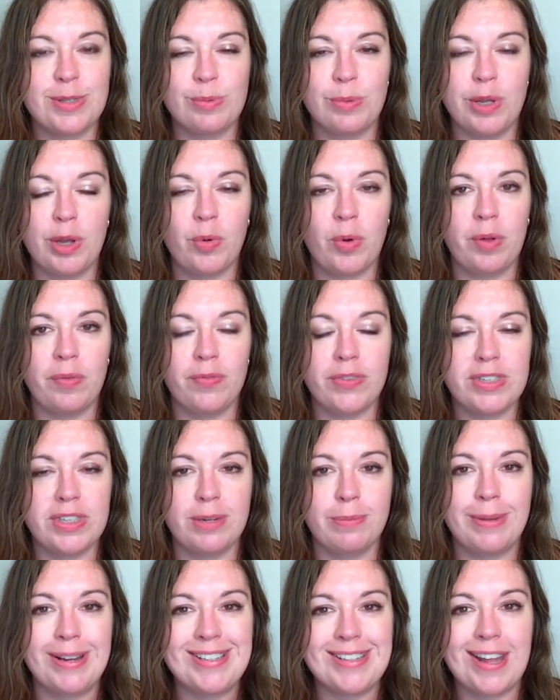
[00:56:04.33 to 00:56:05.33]
this week while I'm
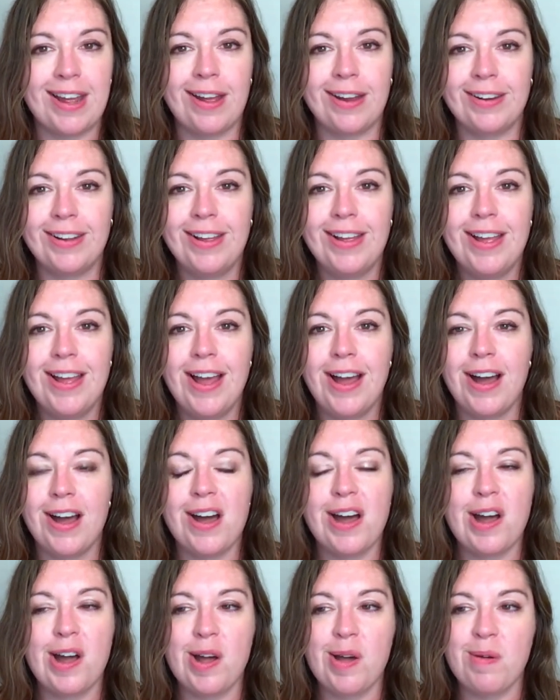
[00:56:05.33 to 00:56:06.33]
visiting my dad.
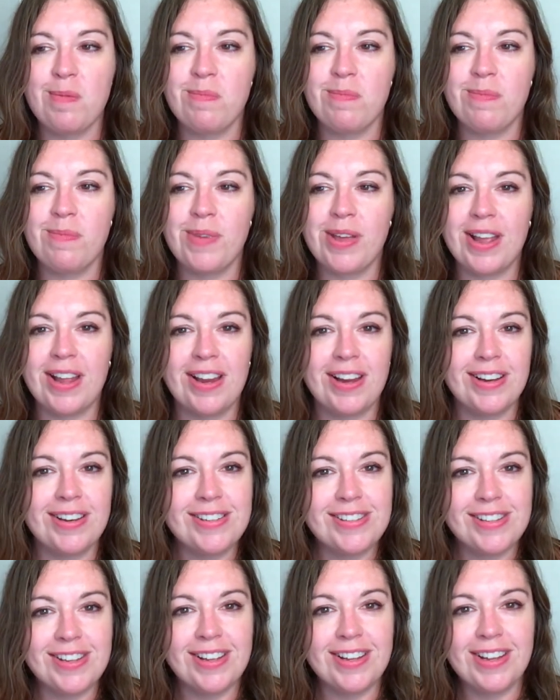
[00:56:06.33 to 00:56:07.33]
Um,
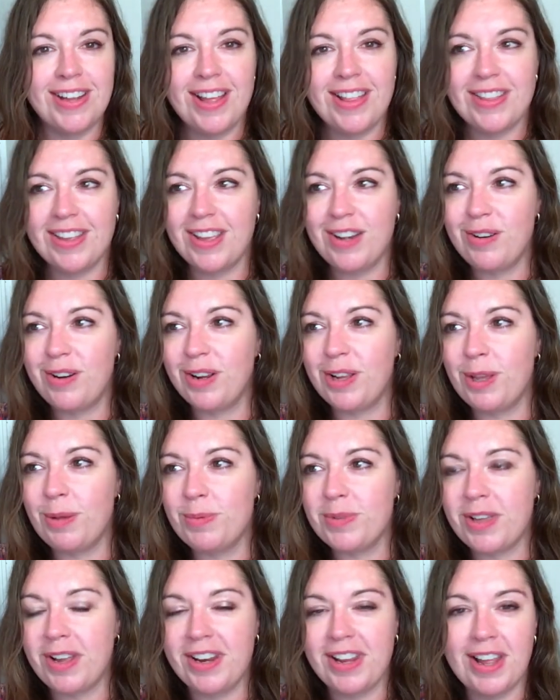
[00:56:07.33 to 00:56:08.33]
and uh, yeah, the internet
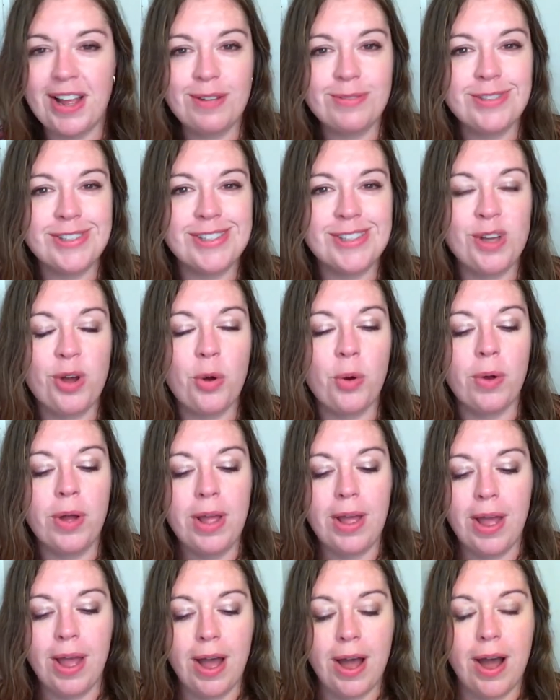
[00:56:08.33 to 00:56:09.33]
keeps coming out. So
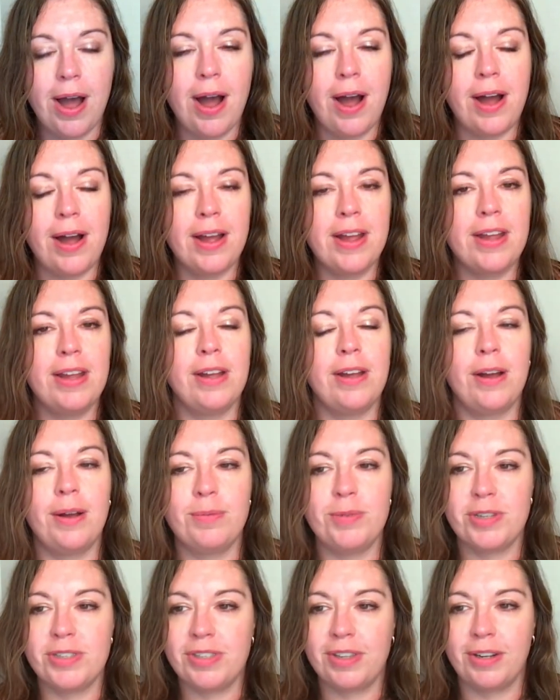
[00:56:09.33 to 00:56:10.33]
I'm
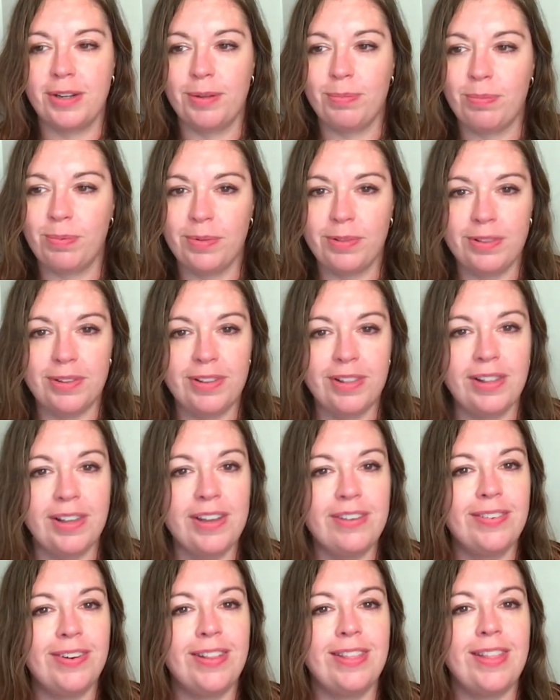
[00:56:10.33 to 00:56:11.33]
just going to
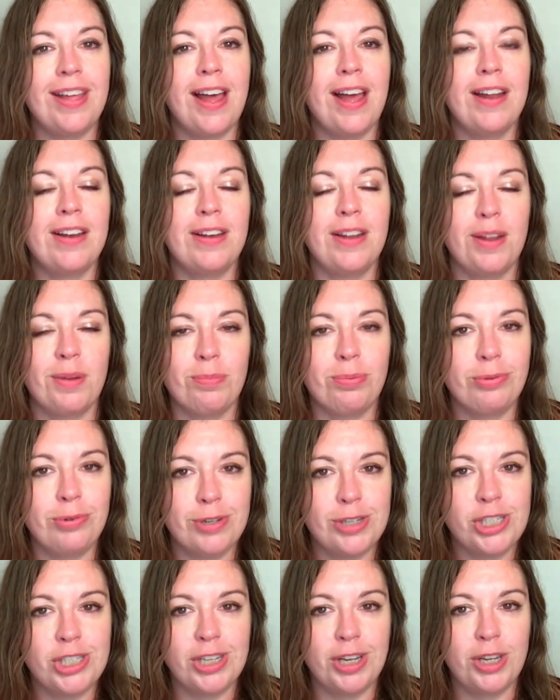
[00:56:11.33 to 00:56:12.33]
leave it at that. And I
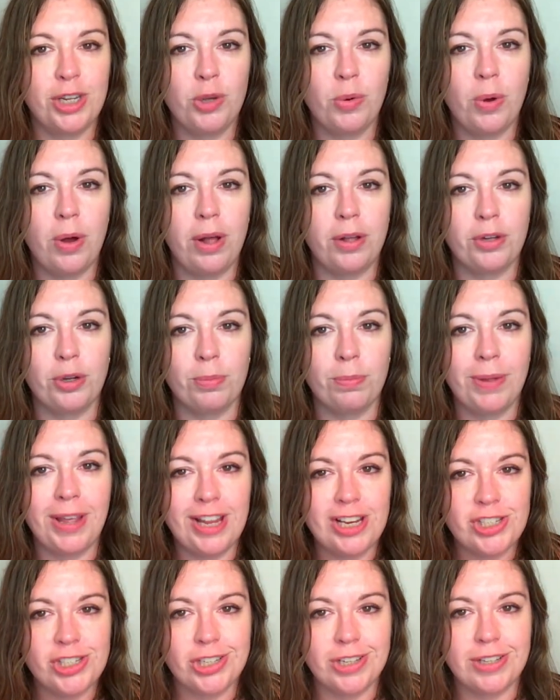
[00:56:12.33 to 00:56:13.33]
appreciate you all and your
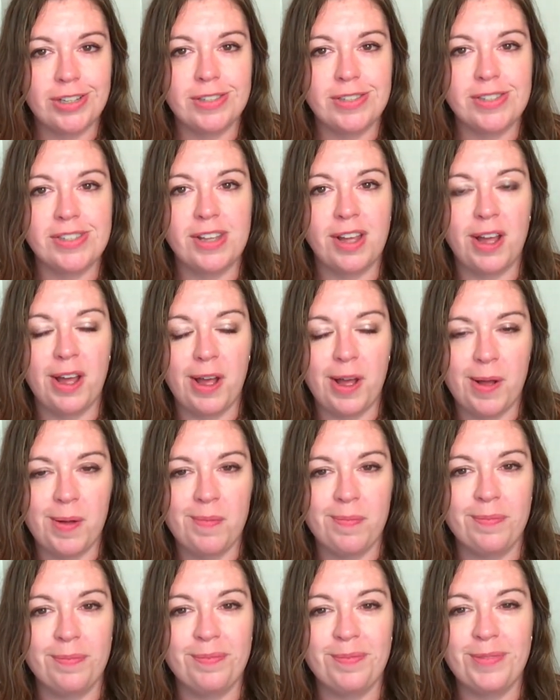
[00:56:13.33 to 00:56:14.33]
patience,
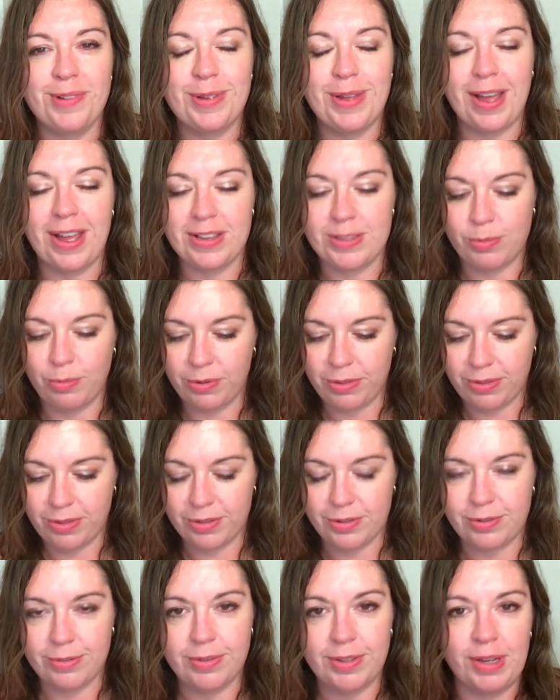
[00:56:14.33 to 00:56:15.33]
um, as with
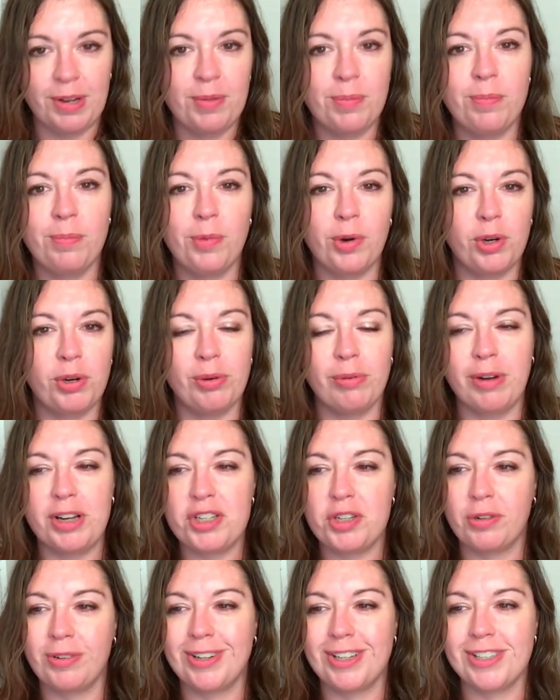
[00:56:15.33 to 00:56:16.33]
the you know, Mercury
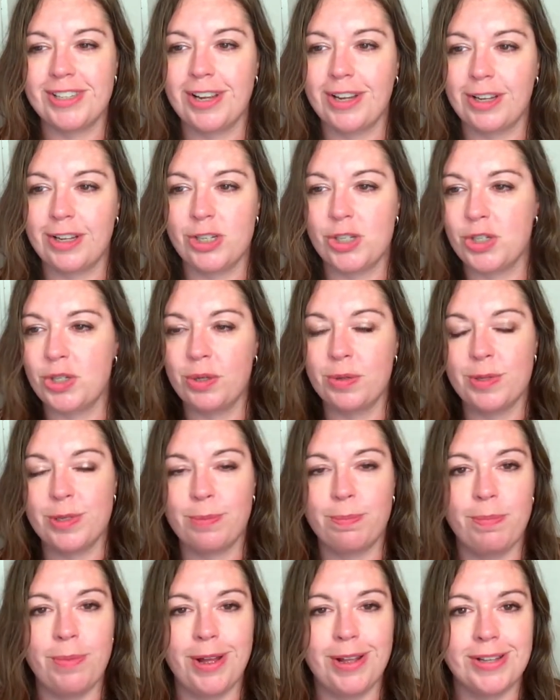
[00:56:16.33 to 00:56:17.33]
retrograde tech
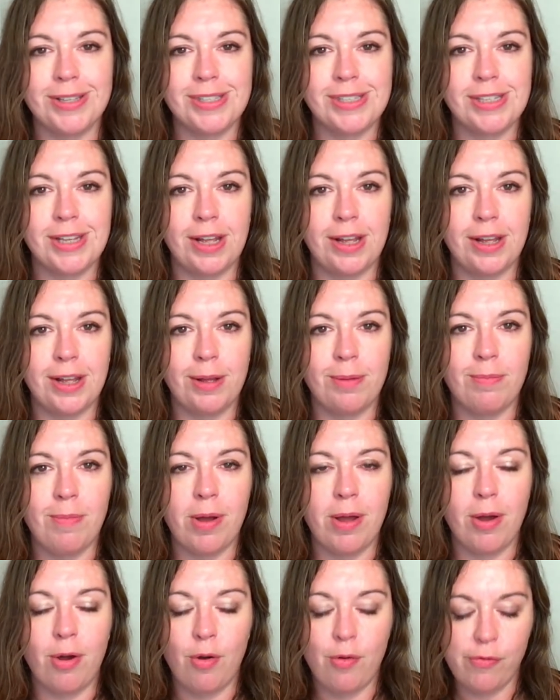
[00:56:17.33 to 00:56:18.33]
issues. But
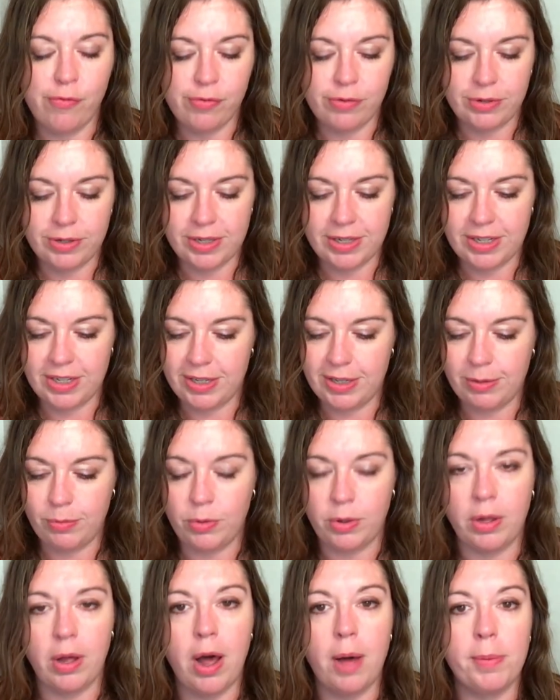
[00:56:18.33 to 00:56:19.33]
um, hopefully,
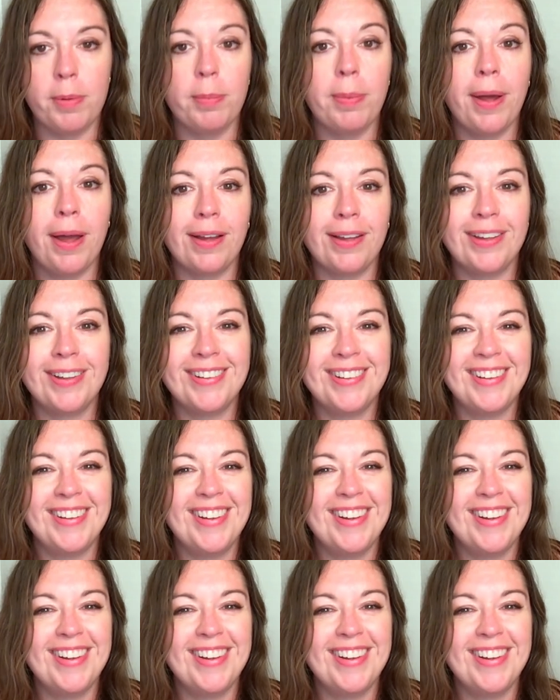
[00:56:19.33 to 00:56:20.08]
well, I'll be back